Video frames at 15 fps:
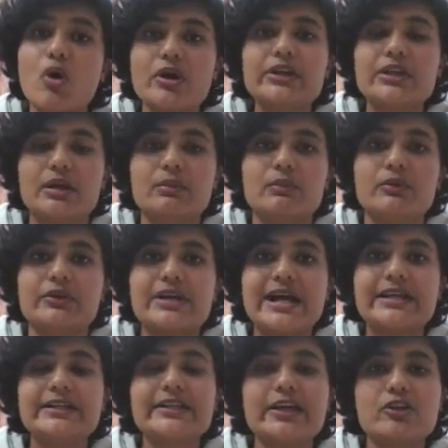odd number
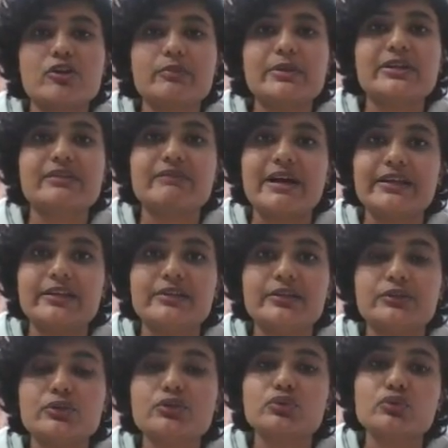and it cannot be divided
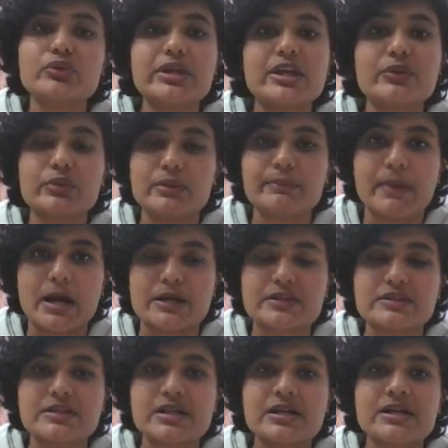into two equal
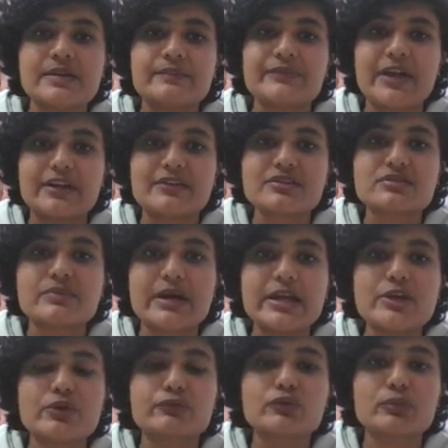parts. That is why
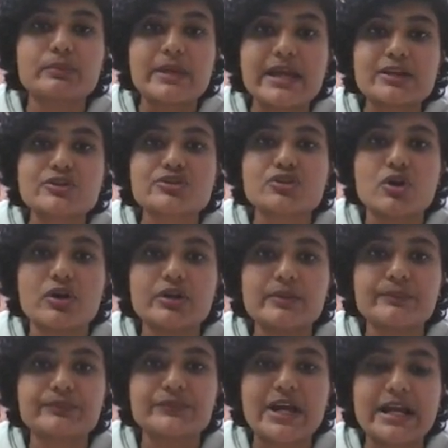you have to make
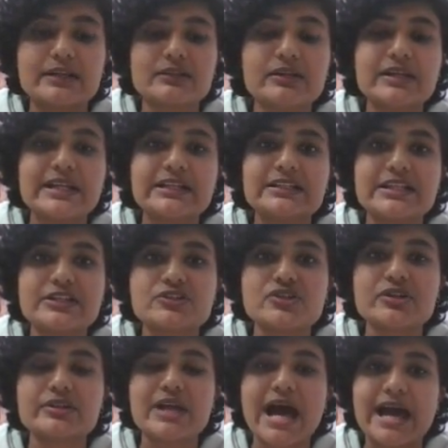sure that the
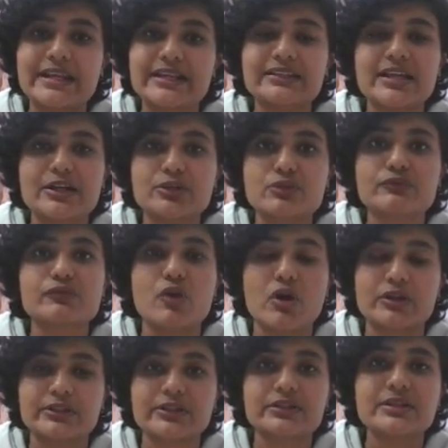integer array that you've
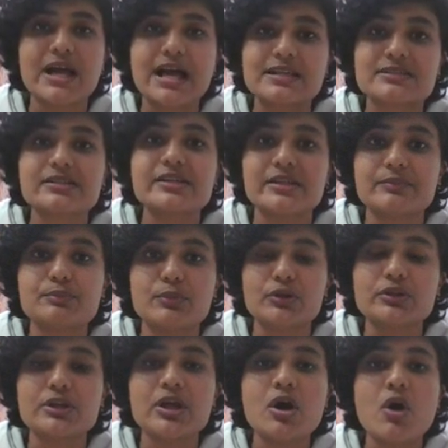gotten as the
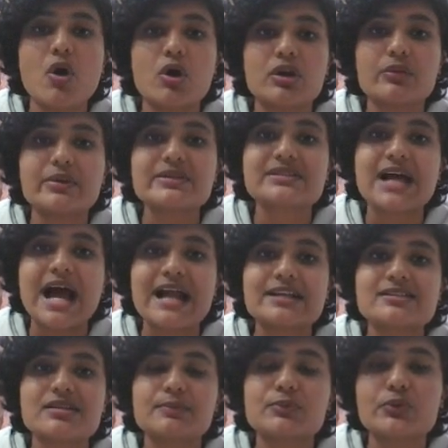input always
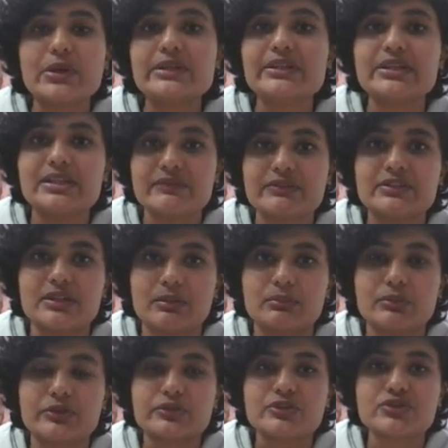adds up to an even
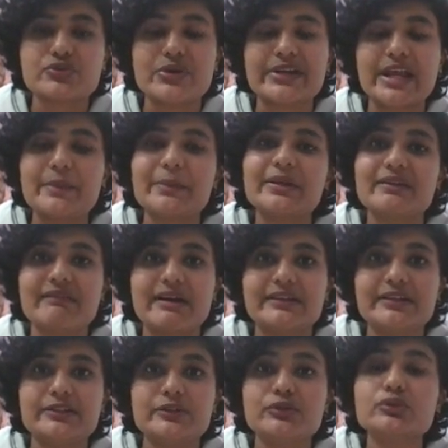number. So it can be
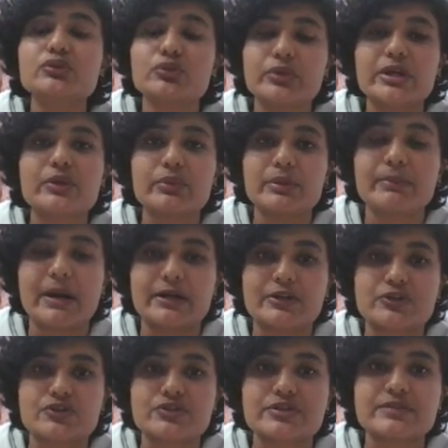divided into two equal
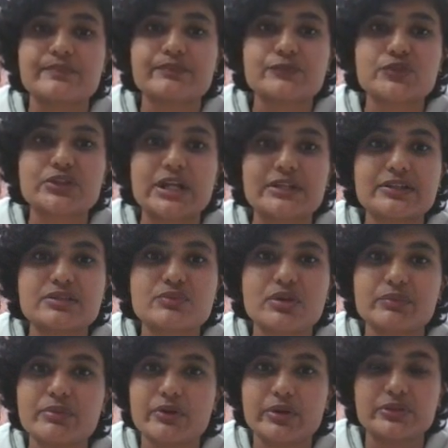partitions. So that is
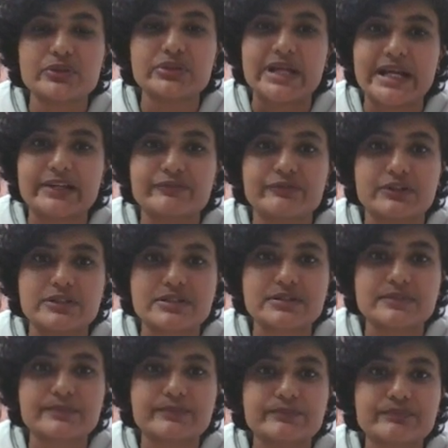what we're going to write first.